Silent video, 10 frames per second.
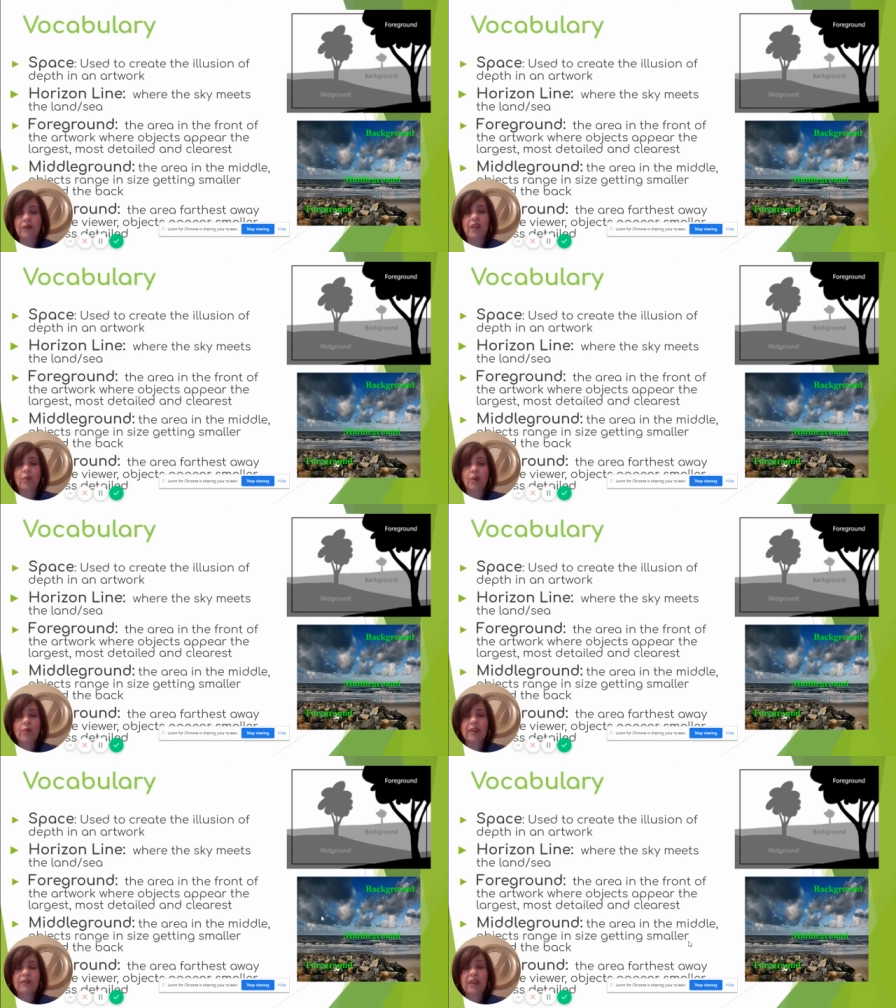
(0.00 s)
And then we
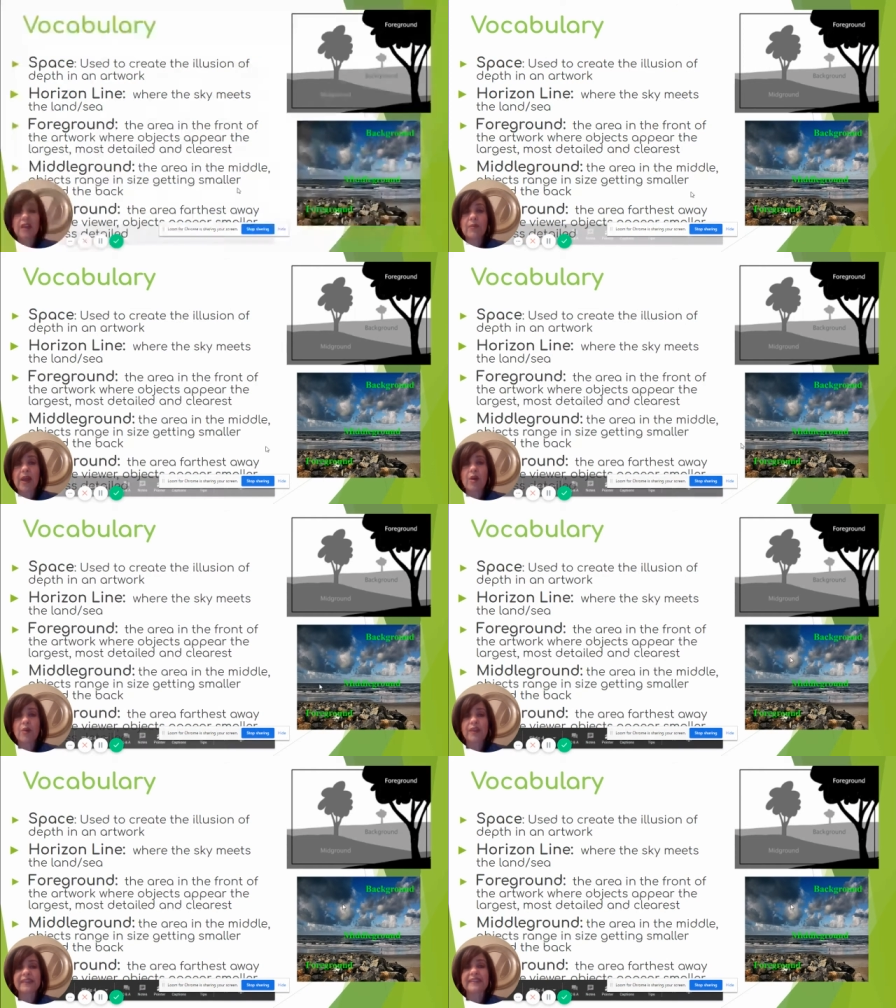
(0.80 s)
want to think
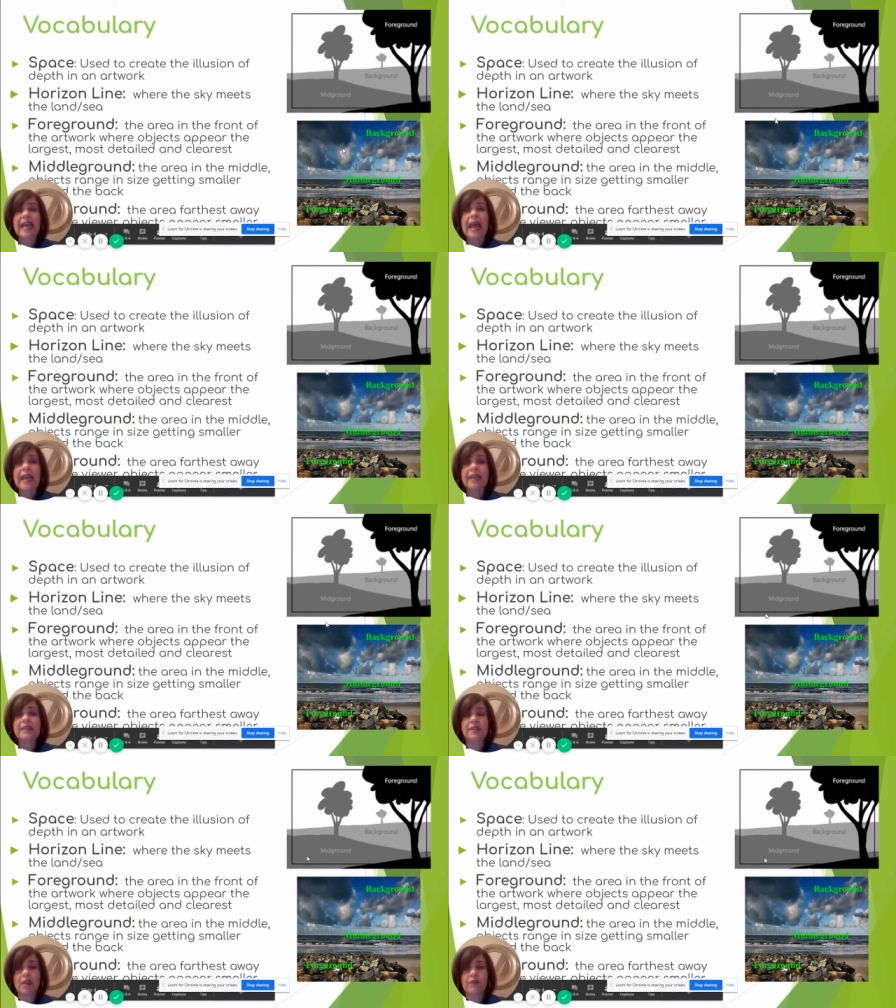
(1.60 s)
about the
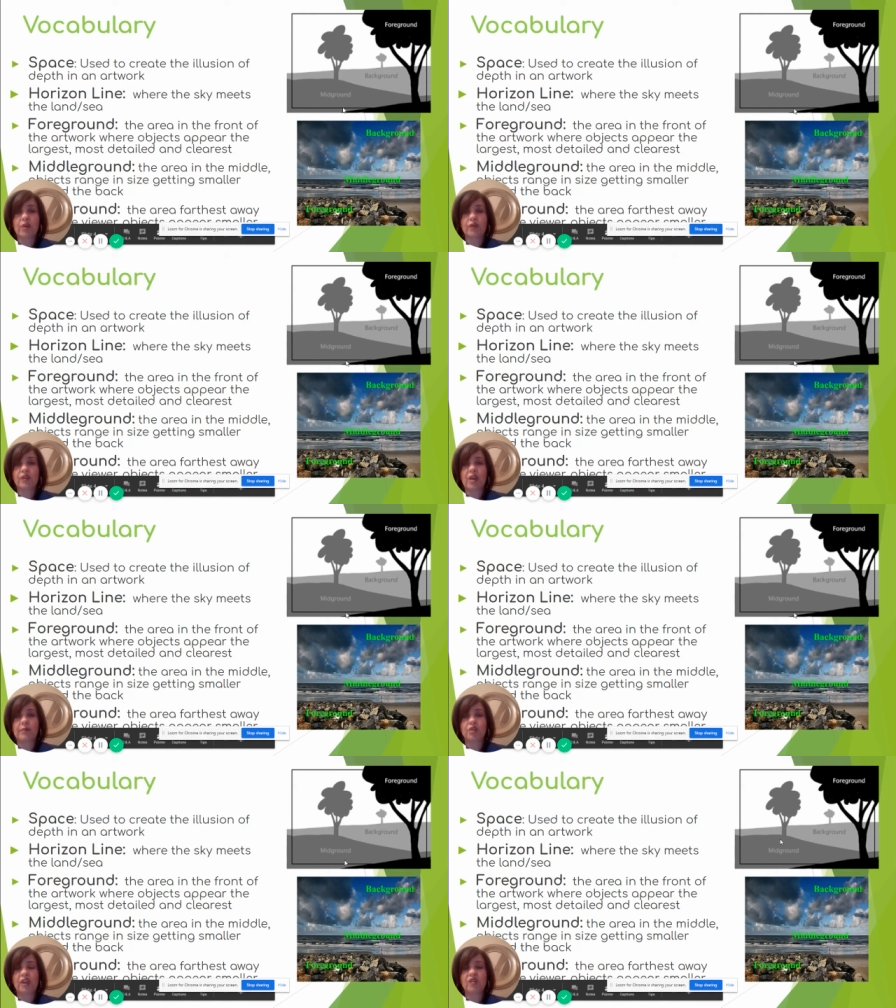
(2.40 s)
size of those
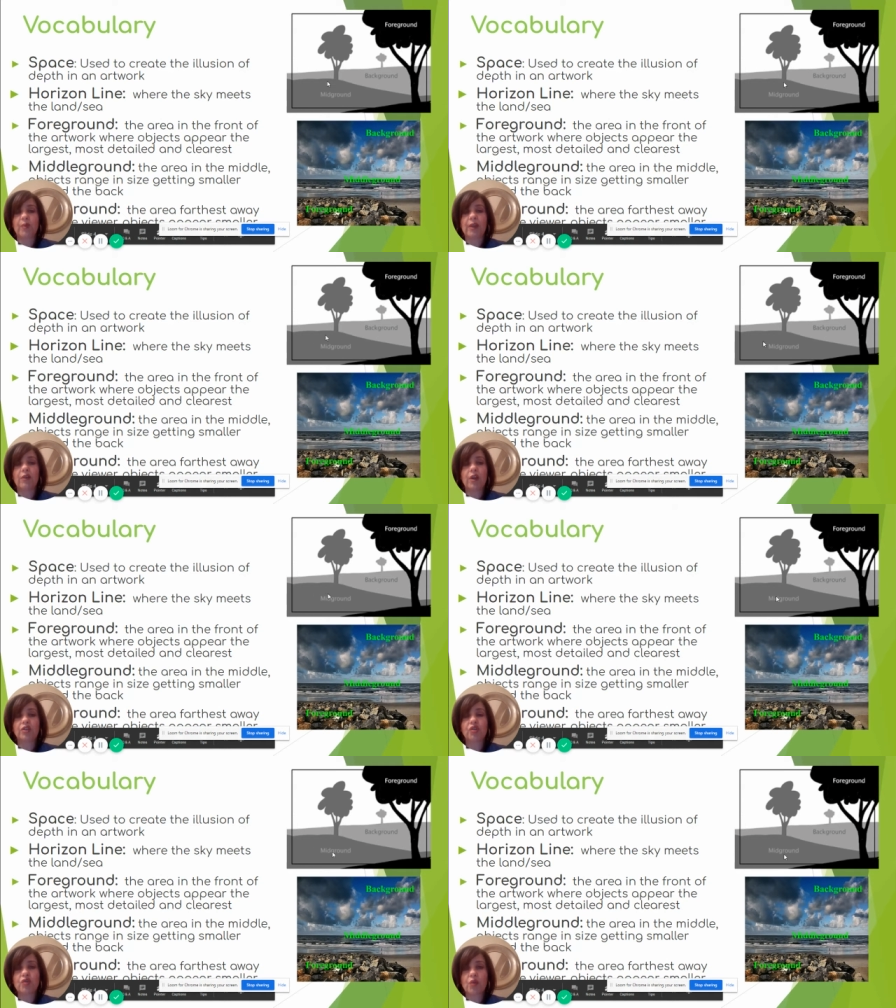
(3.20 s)
objects being
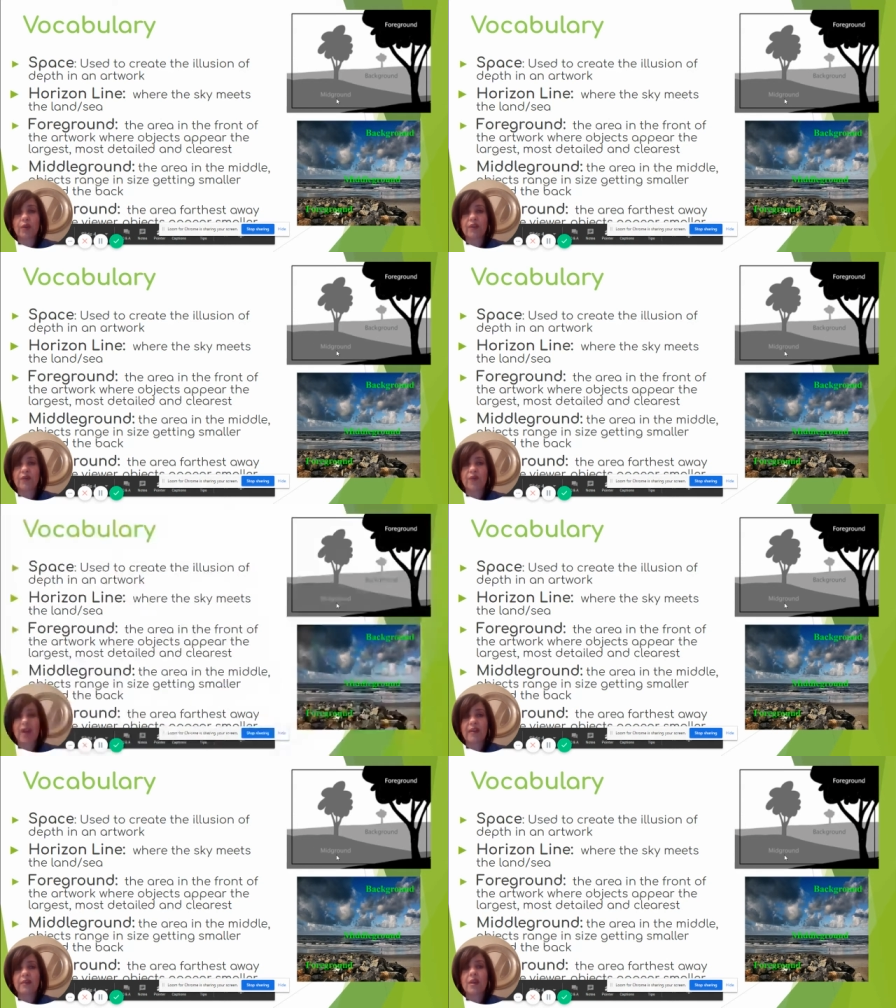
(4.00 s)
larger toward the
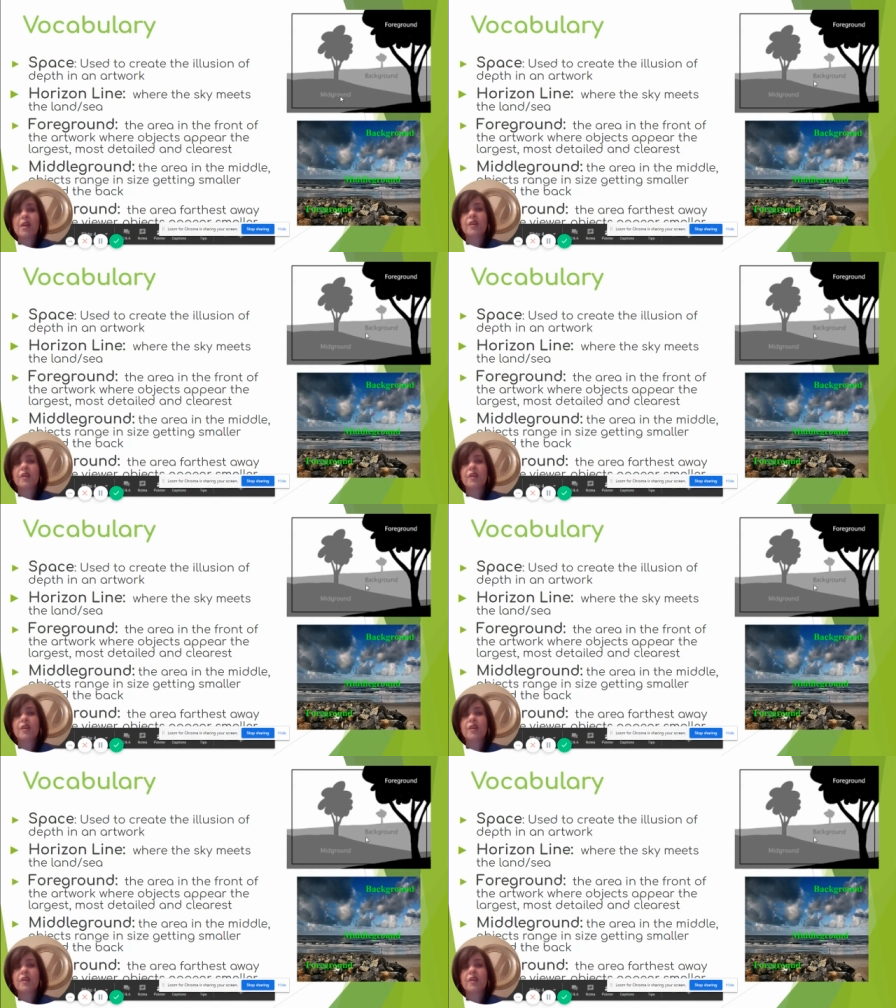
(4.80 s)
front,